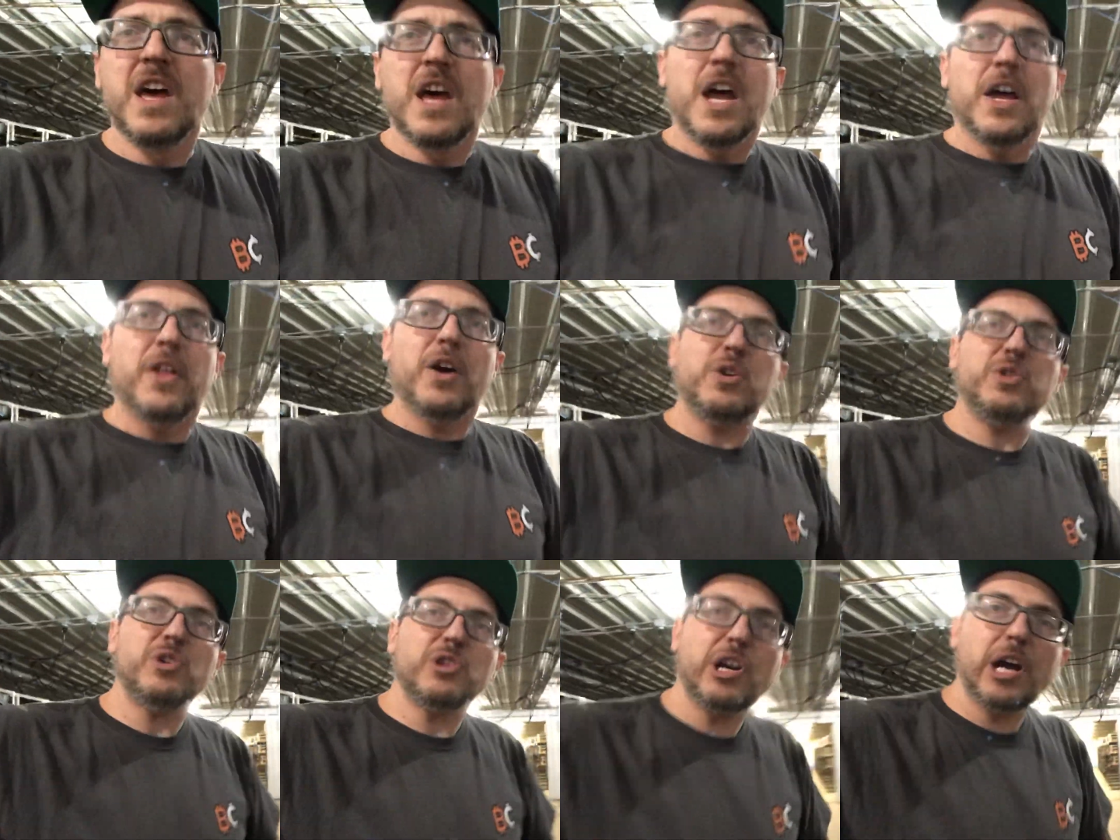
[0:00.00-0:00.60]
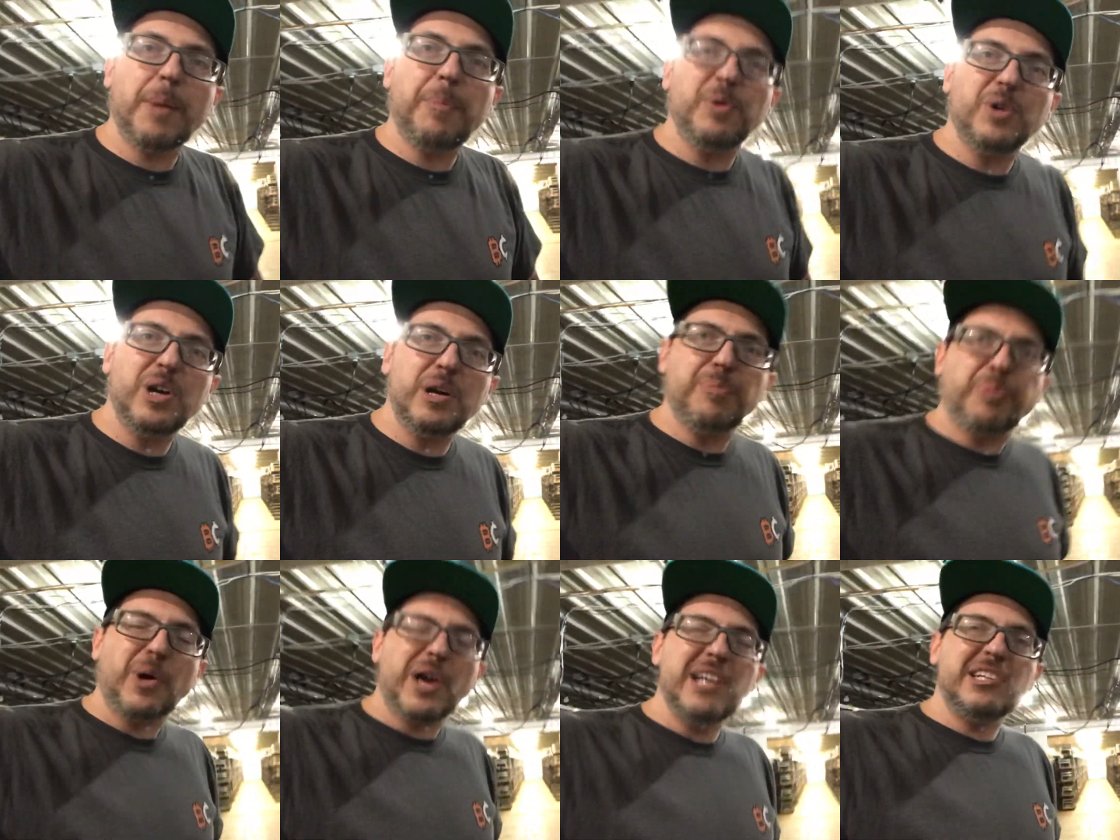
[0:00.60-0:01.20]
Those are a couple good
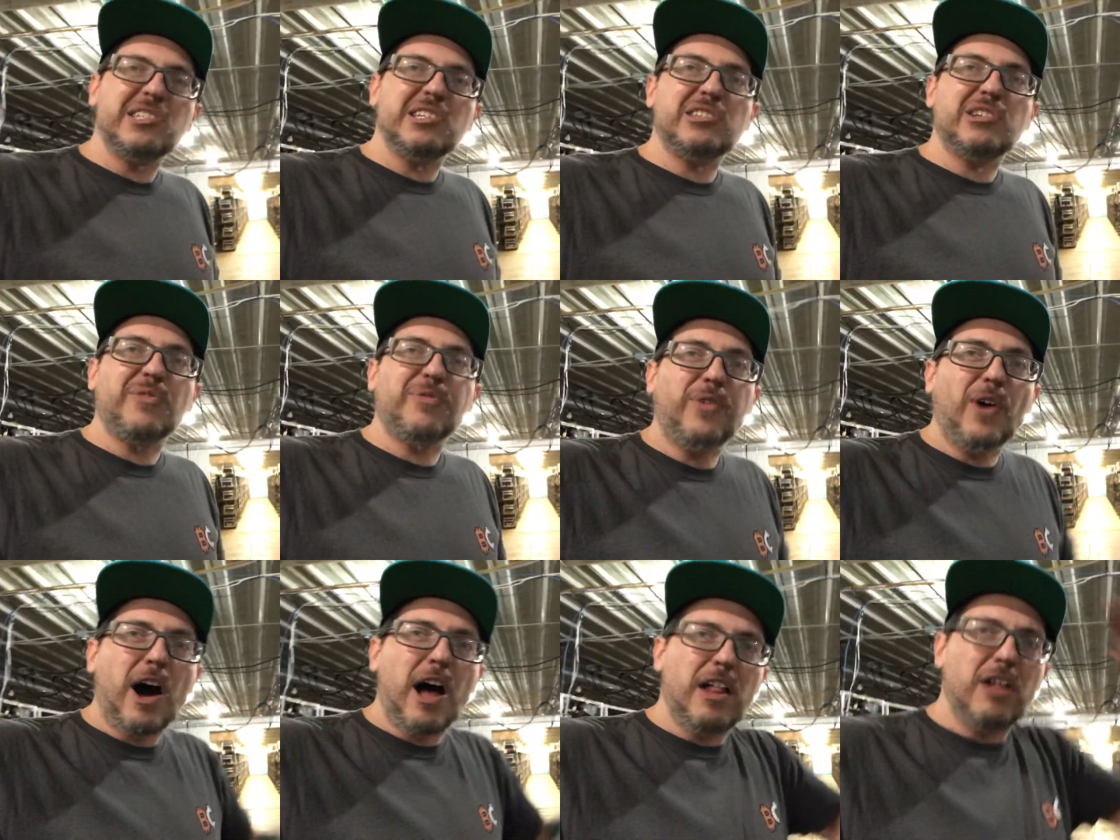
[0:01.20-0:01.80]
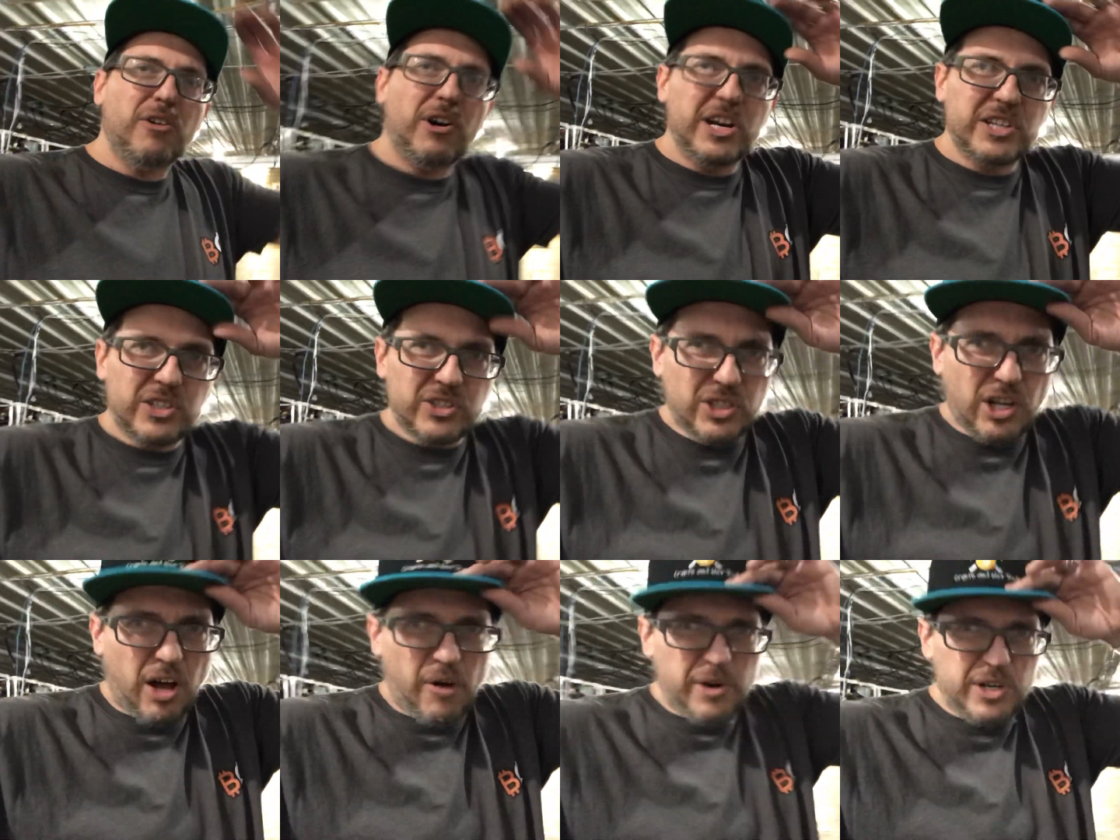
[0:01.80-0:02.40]
places to follow us. As
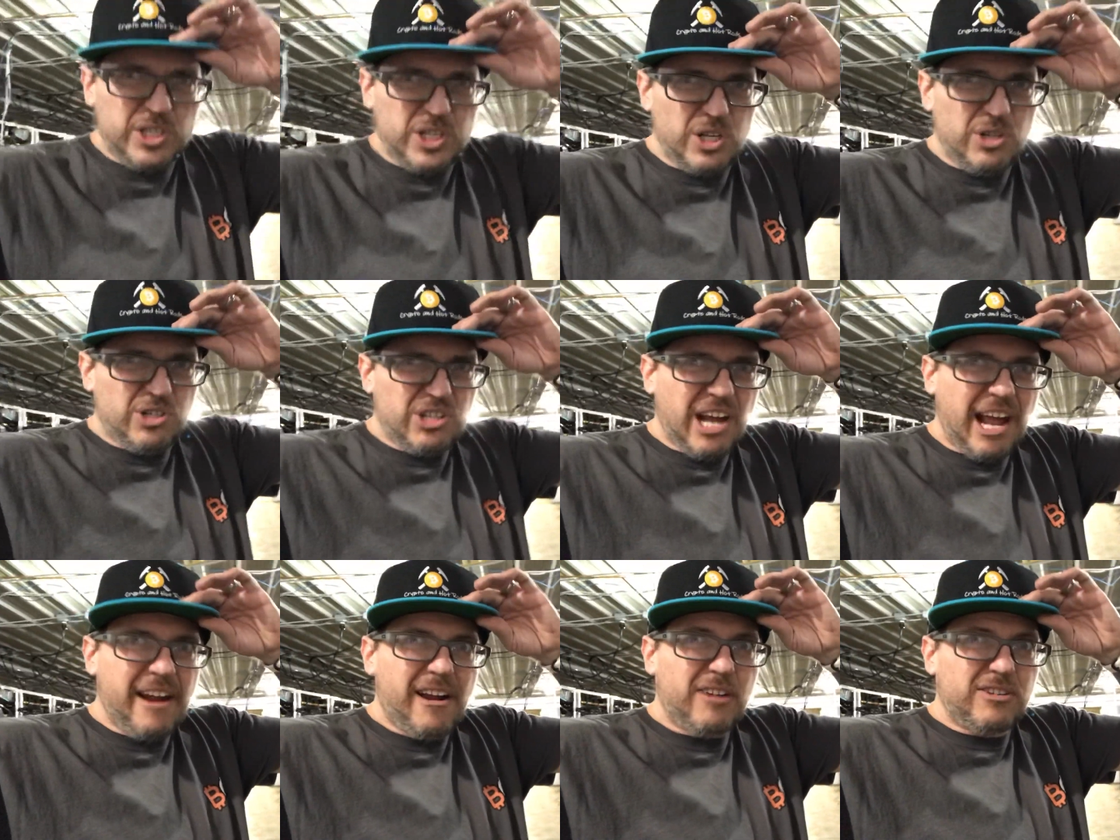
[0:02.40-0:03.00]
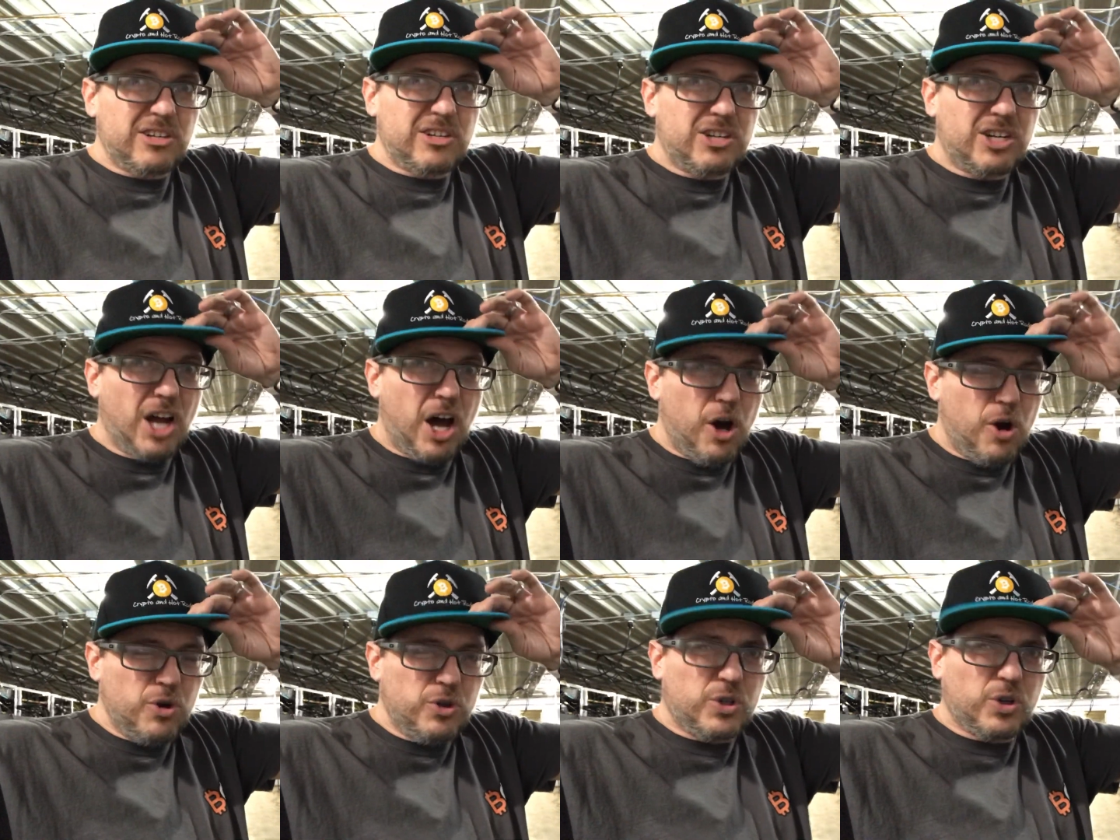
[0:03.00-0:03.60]
always, huge shout out to
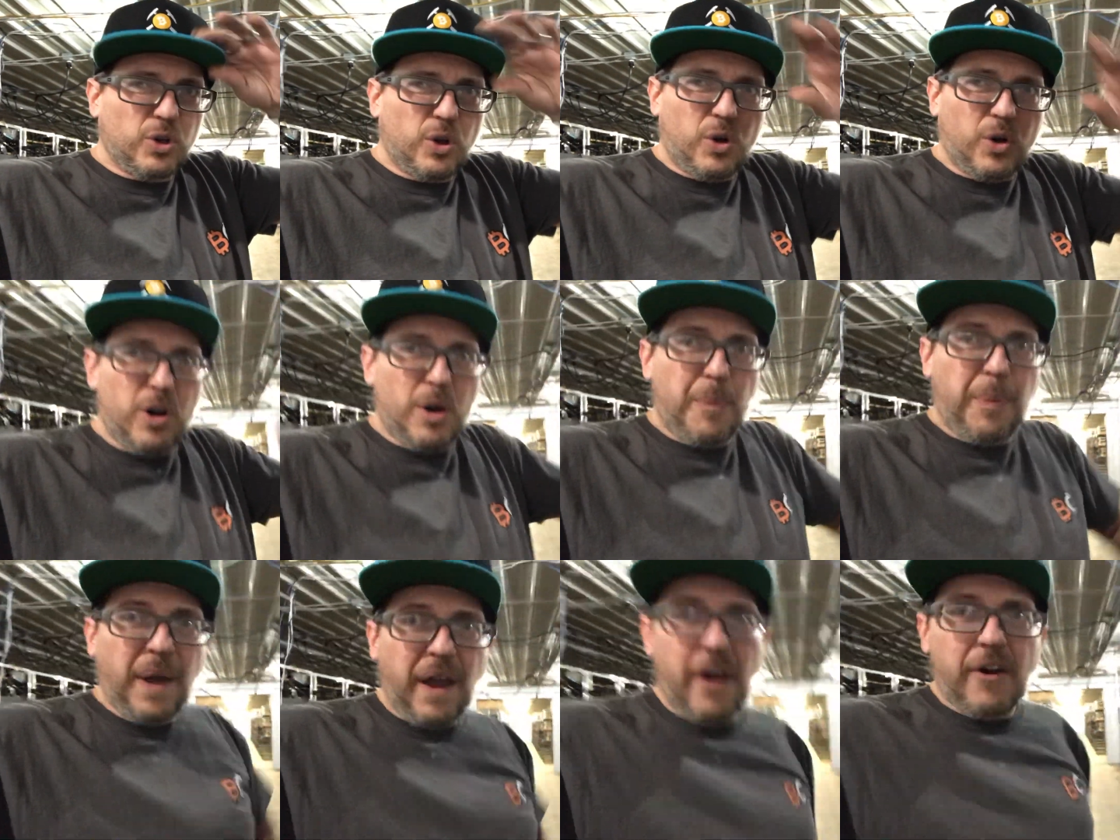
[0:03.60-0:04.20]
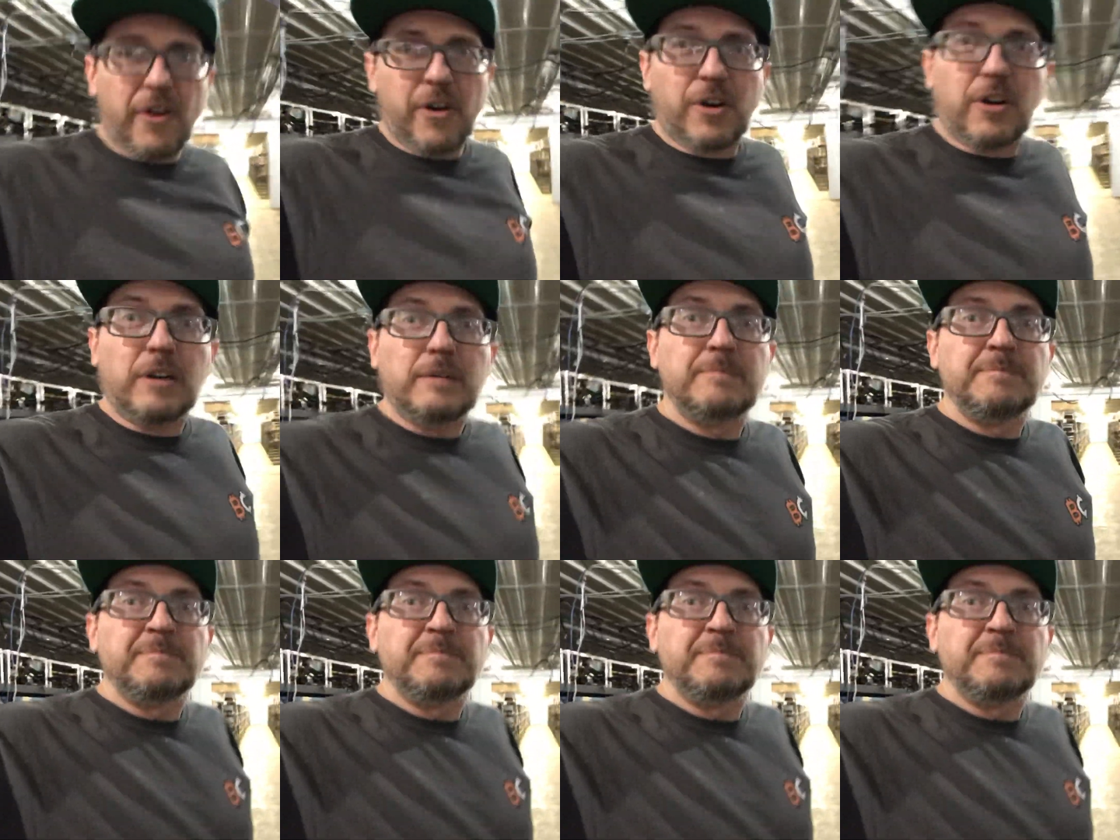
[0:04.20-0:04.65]
Doge Lord Apparel.